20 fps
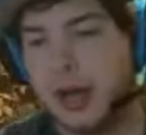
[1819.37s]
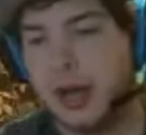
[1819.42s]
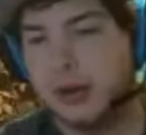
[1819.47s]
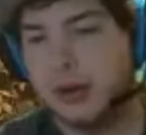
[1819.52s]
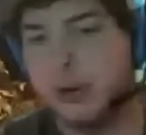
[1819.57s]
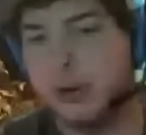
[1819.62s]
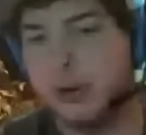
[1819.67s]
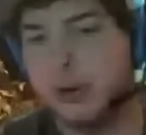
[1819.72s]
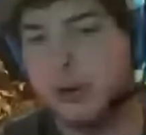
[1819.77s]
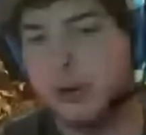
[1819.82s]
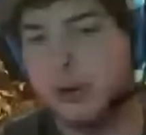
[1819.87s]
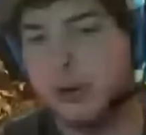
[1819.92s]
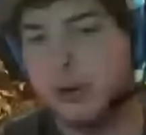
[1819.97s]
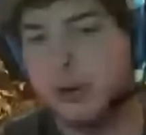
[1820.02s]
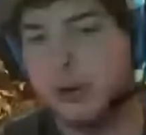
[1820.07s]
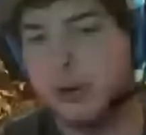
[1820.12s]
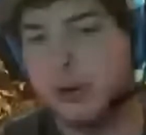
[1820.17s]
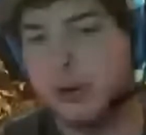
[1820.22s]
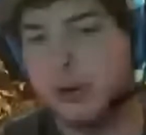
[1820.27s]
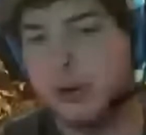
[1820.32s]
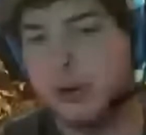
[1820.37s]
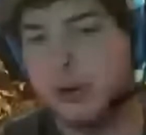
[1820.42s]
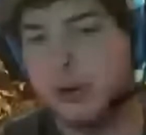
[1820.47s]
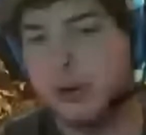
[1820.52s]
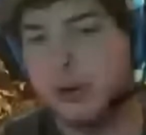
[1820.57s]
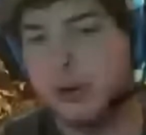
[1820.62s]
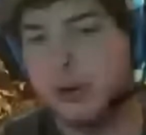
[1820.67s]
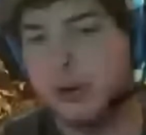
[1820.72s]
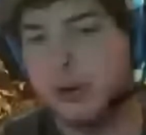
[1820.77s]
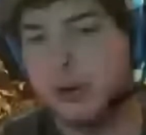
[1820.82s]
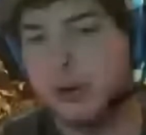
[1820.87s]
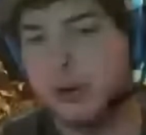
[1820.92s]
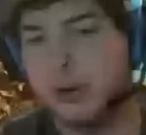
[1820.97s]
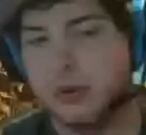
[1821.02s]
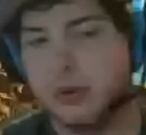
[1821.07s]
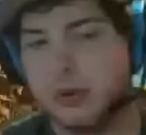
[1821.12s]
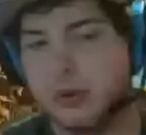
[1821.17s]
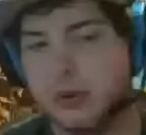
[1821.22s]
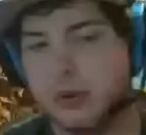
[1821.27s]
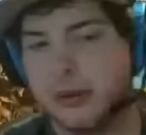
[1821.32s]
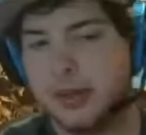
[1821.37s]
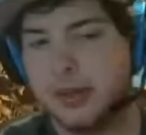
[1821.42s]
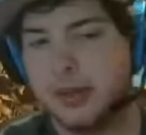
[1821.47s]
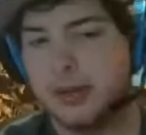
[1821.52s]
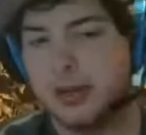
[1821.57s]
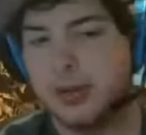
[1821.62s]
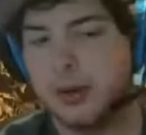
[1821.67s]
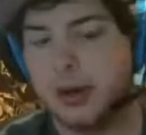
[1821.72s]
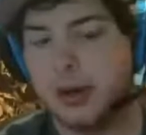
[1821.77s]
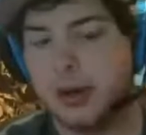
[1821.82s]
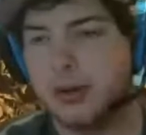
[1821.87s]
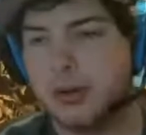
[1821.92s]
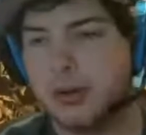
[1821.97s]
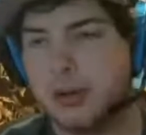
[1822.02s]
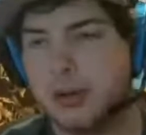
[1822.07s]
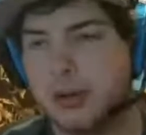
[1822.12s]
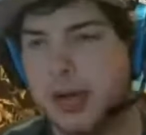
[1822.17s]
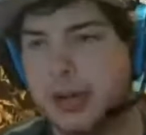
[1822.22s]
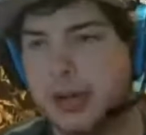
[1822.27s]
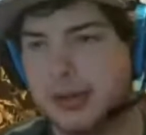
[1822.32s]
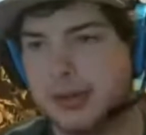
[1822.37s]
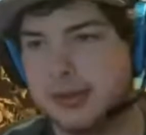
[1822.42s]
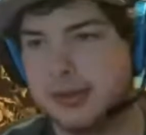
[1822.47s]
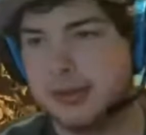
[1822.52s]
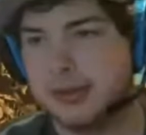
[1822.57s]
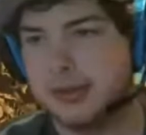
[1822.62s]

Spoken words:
who recommended that they do it under the lights.